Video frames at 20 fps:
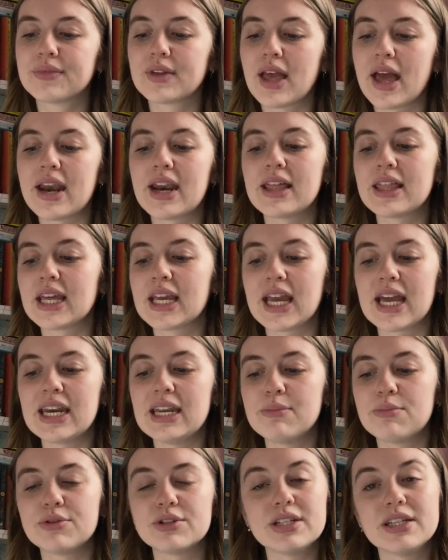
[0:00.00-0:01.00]
and I think
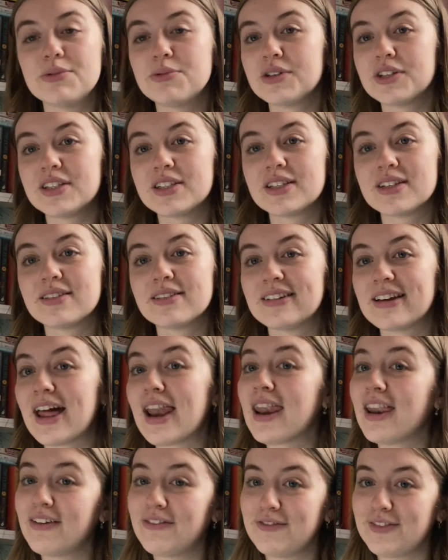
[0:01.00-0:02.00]
anybody would
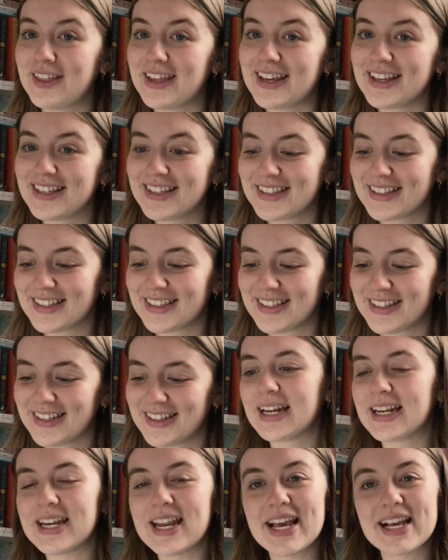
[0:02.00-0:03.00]
love this.
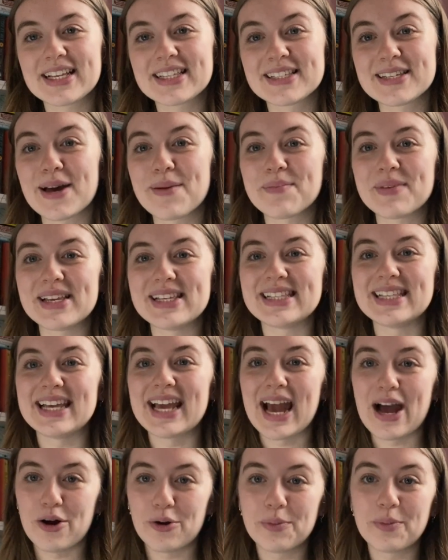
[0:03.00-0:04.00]
Next up is the
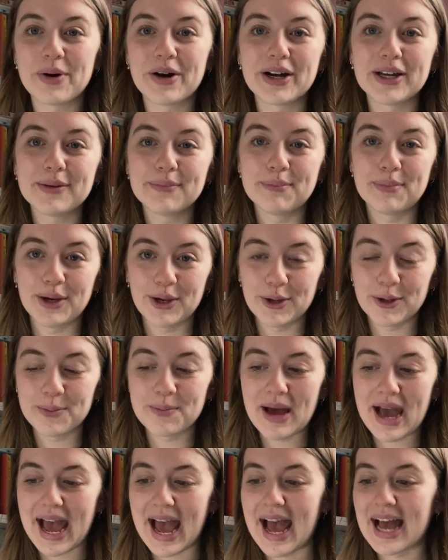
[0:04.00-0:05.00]
Alpine Bloom
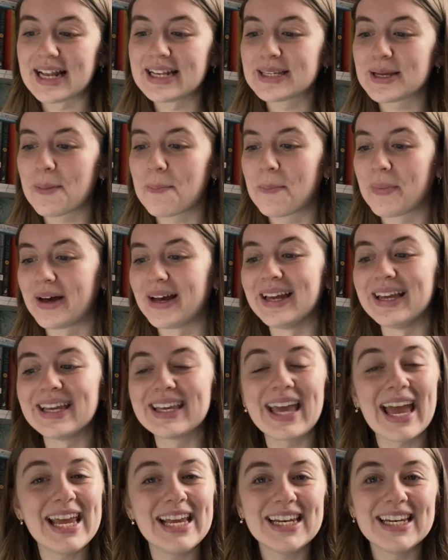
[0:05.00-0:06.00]
hat by
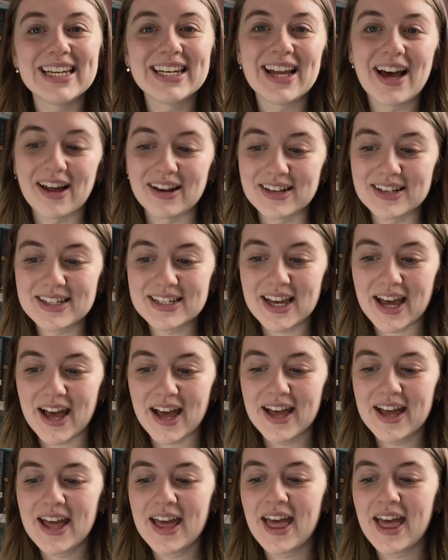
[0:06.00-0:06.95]
Caitlin Hunter.